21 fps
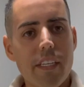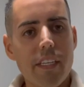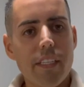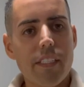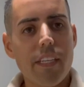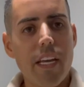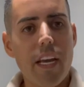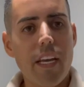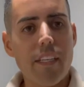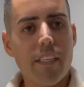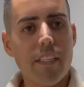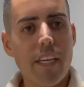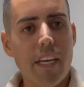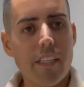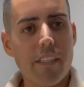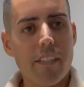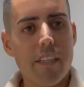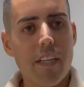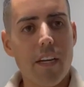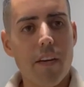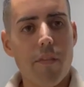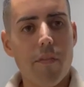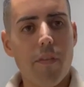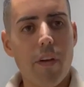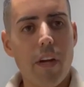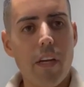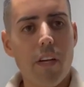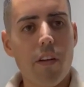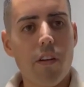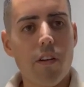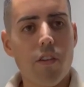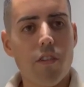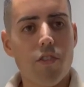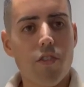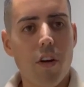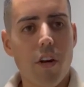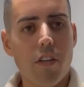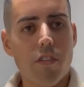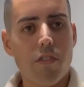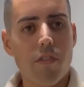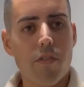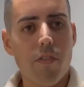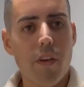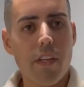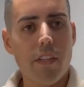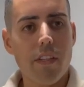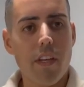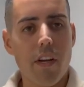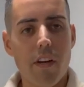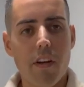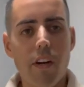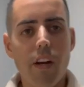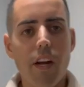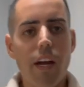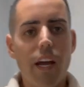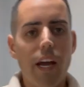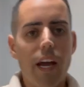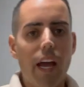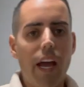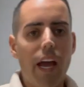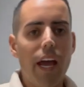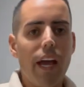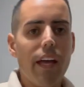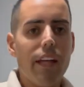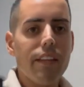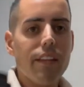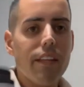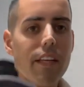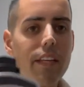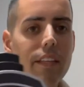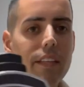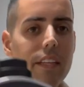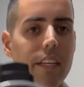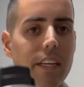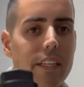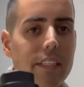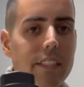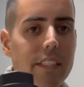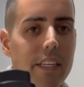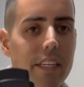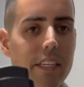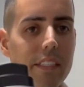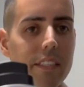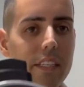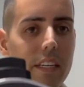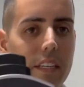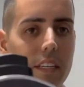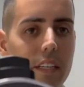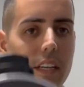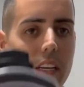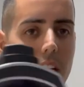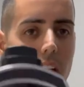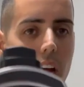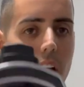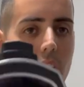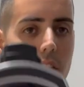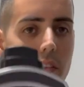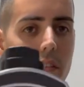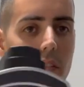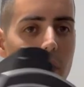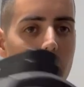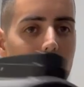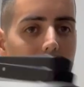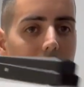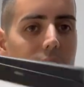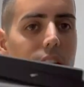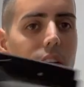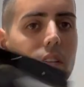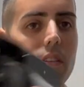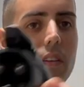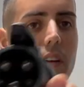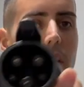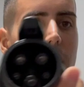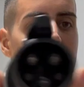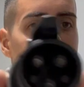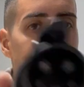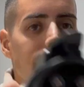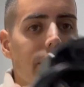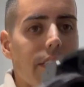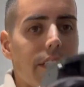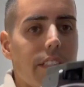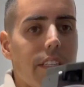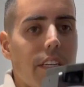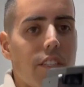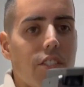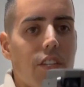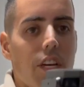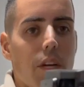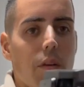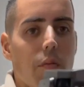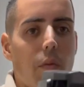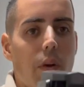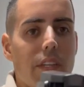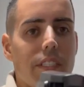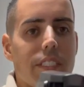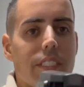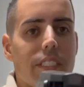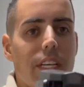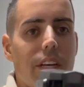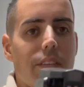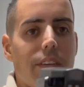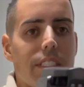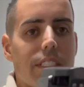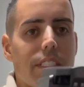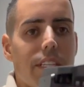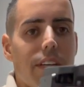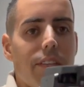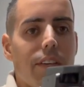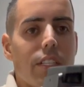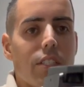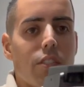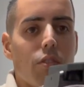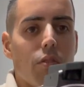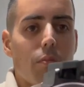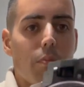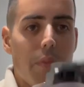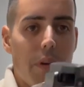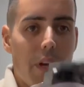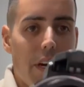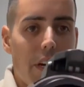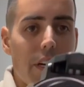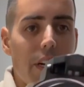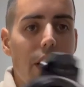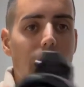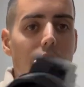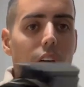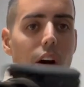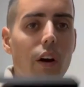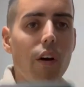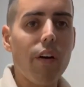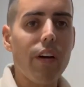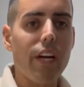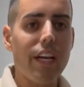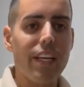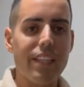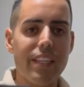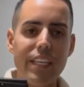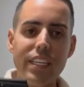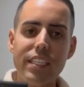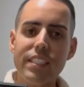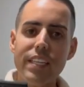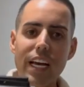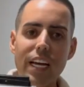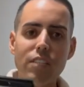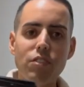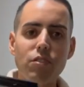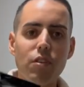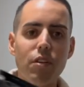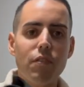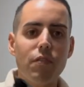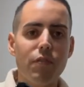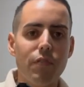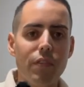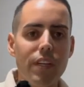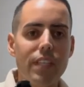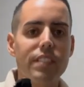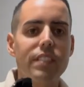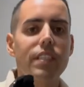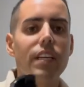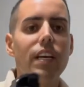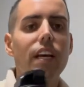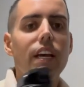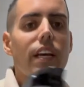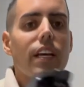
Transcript: is a Tesla regular charger right there, and this is the other end. Okay, this is a J1772 plug. Okay, this actually fits